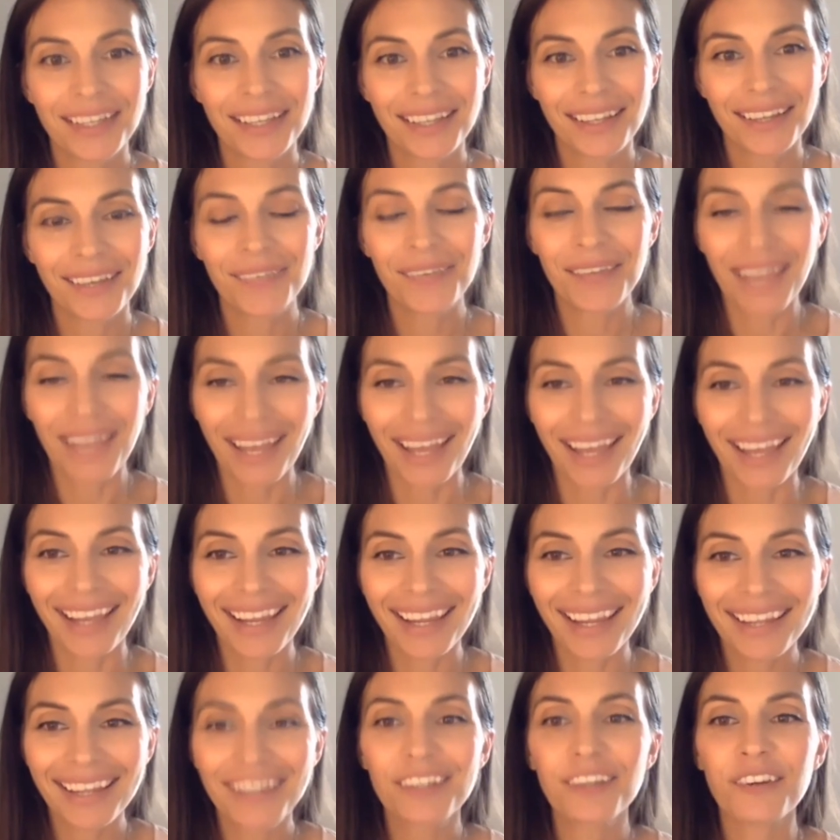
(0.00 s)

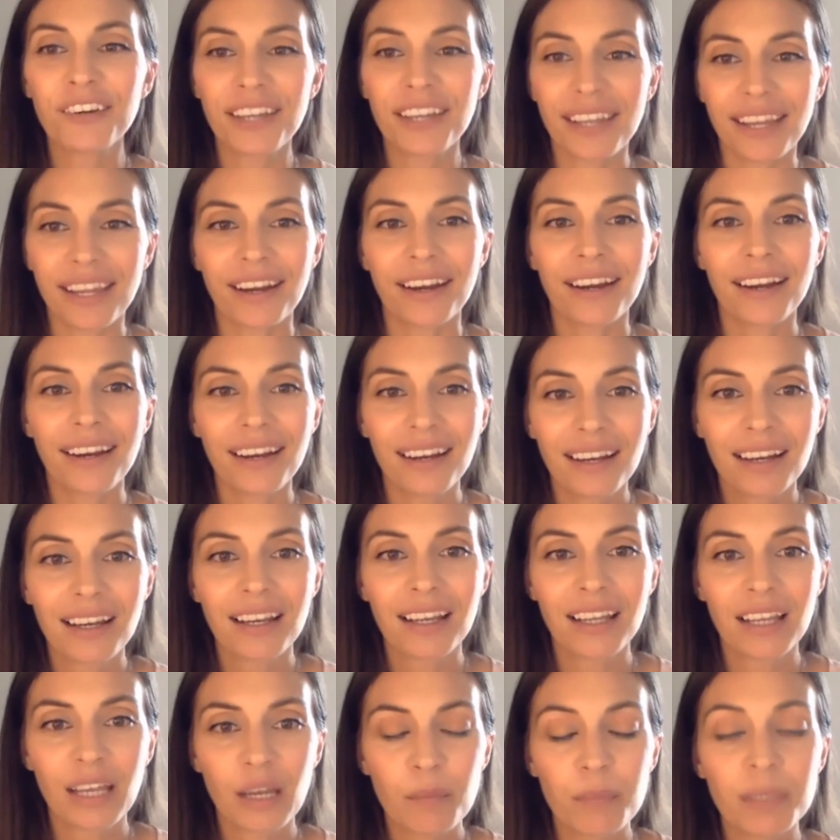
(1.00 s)
Okay, you're here.
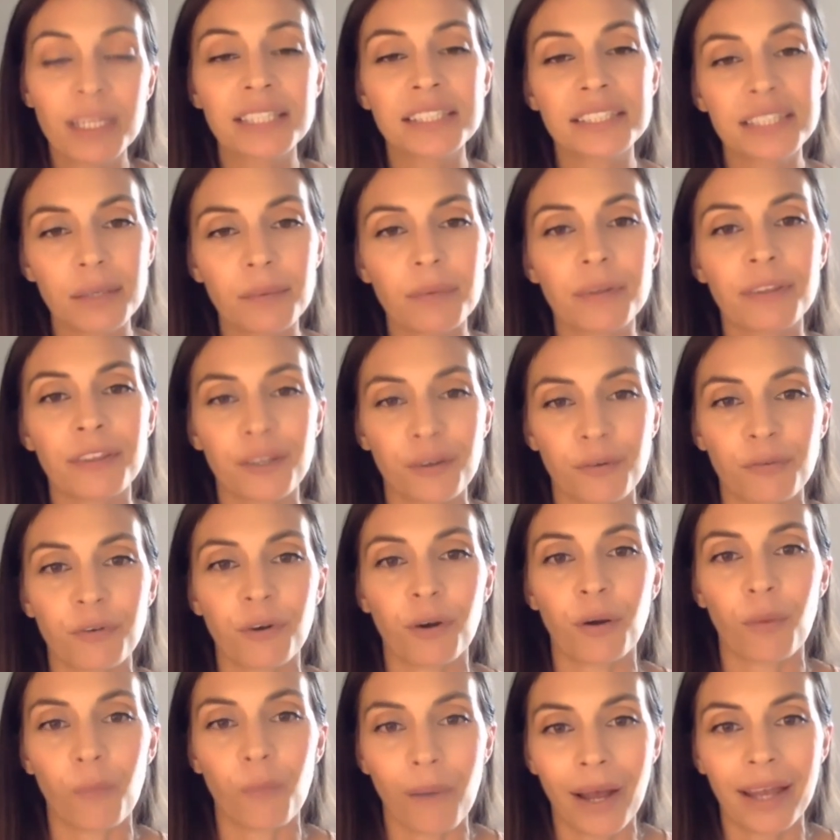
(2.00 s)
I'm going to sit with you for
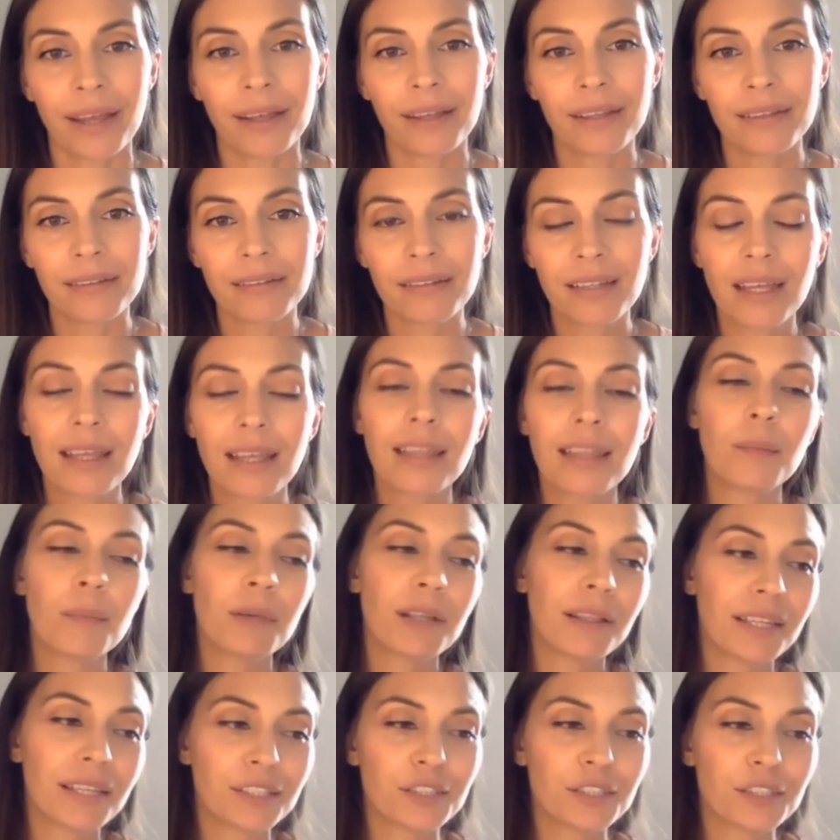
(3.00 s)
a while. I'm going
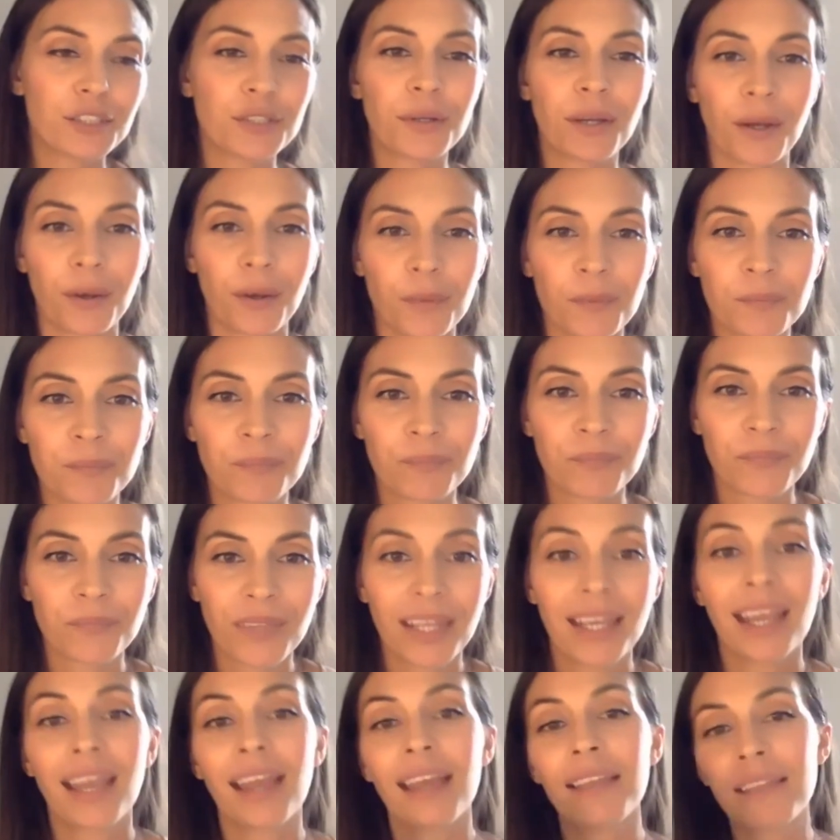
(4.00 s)
to let you go.
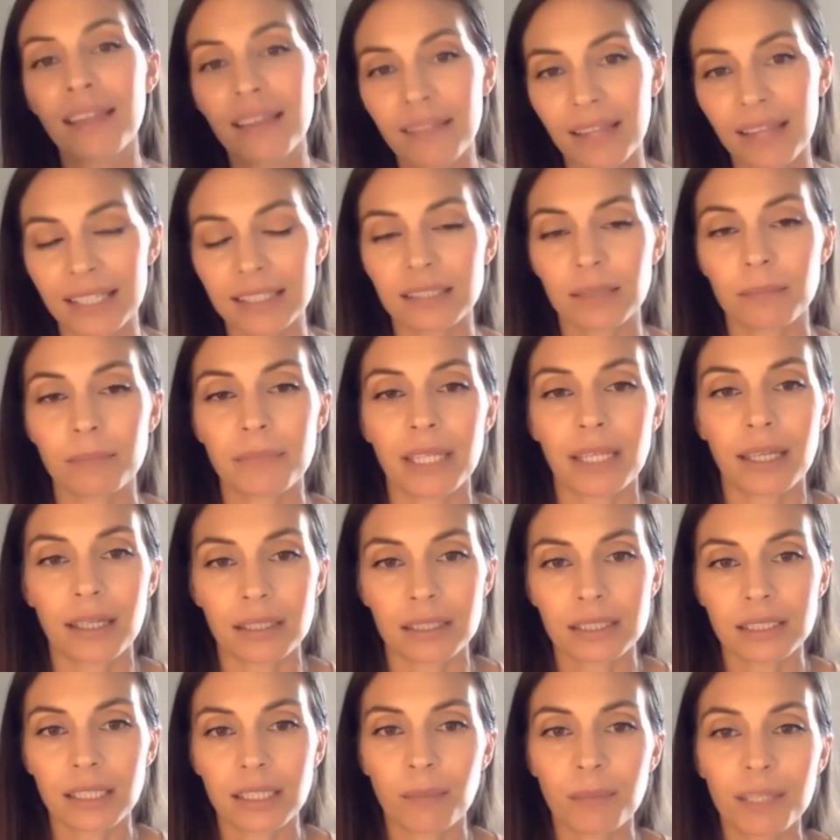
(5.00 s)
And then let something
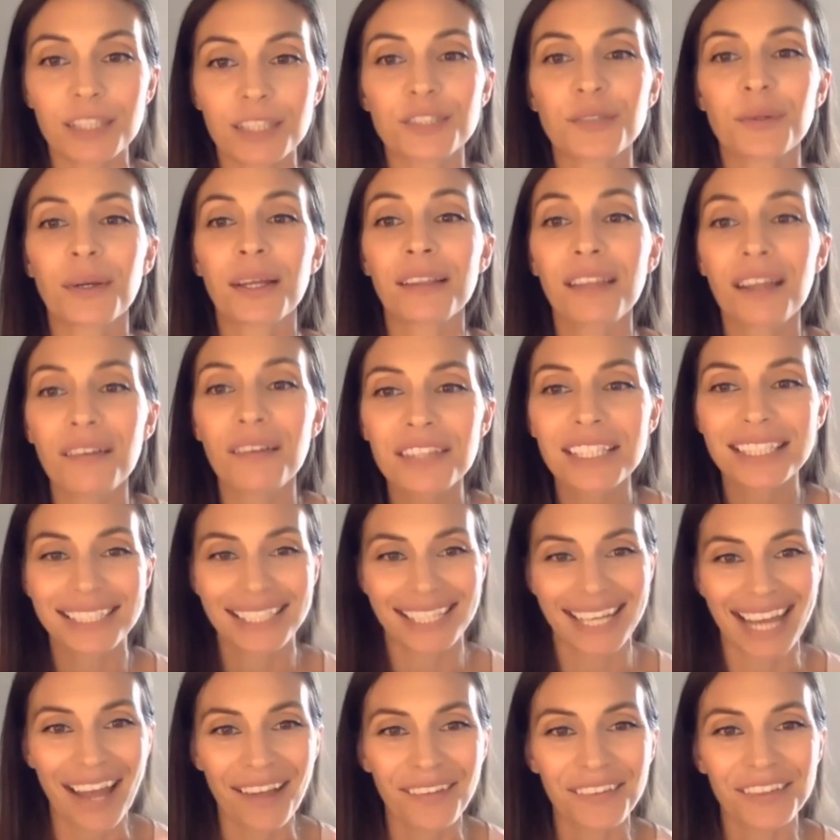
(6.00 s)
else come in. So I love this
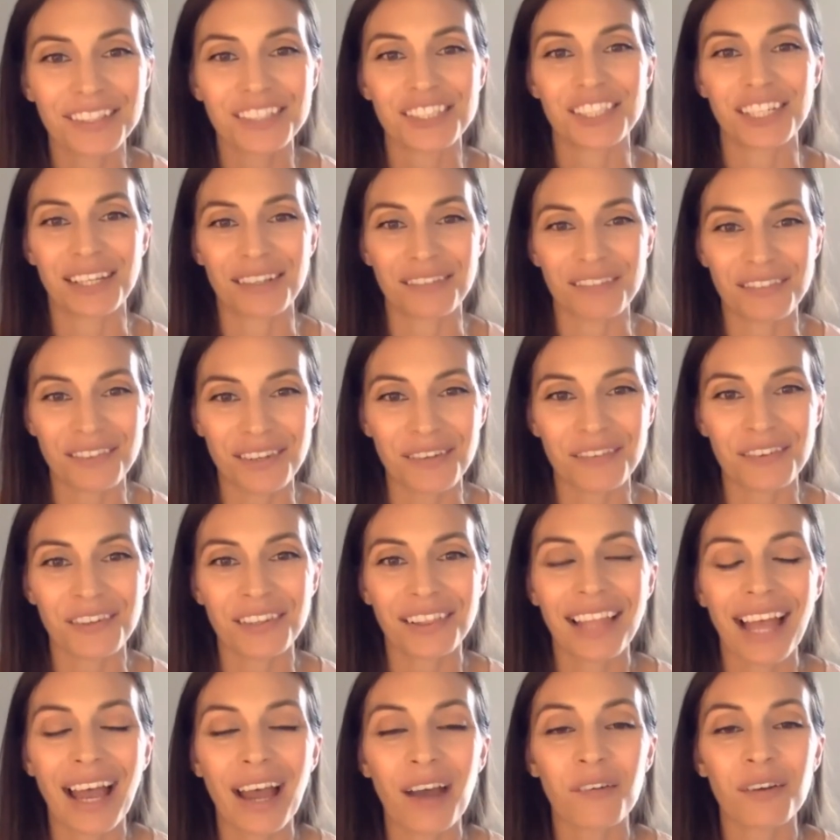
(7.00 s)
analogy of
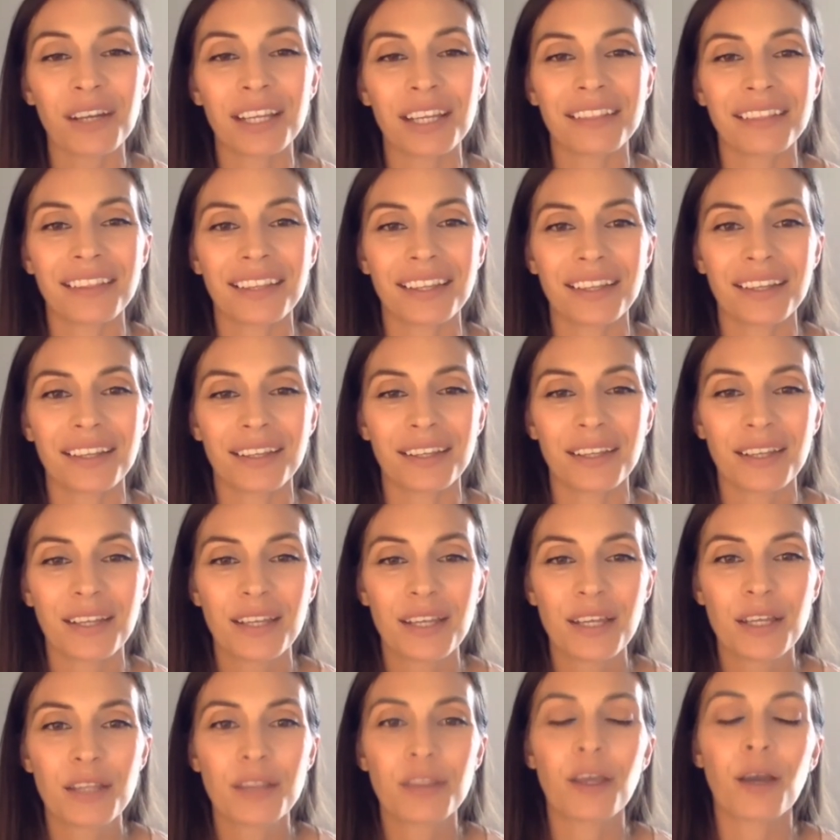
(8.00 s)
allowing the
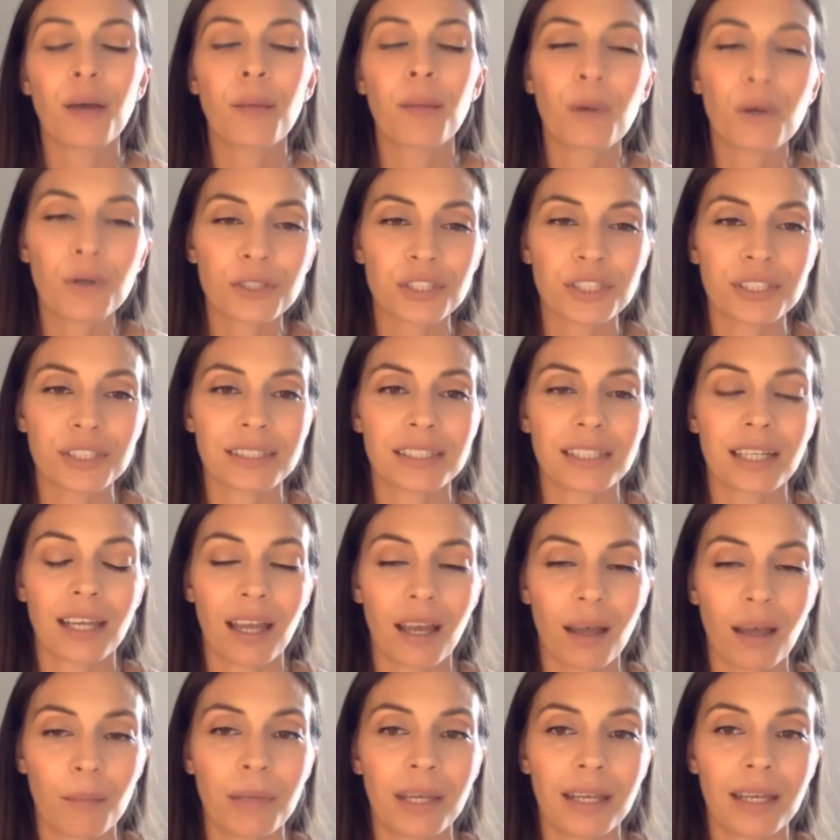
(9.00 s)
emotions to
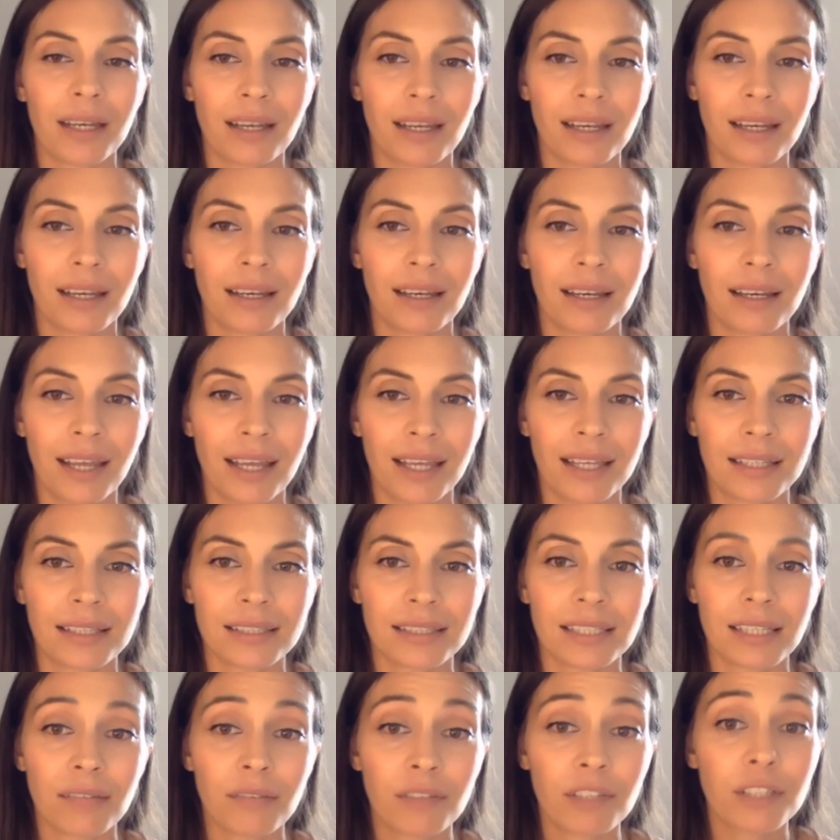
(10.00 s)
come in and
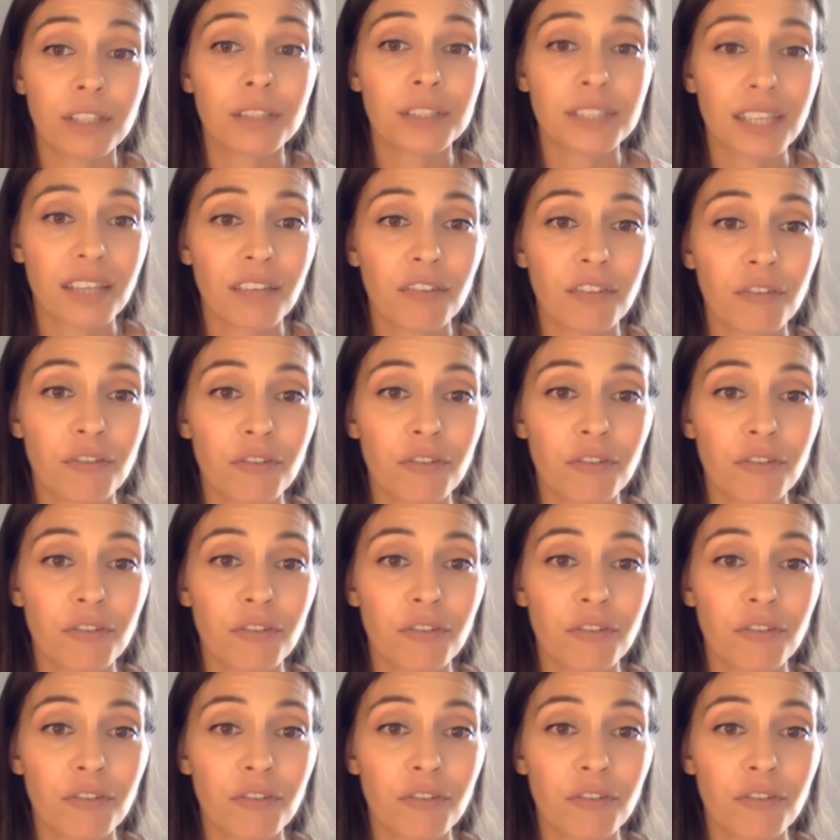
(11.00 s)
giving yourself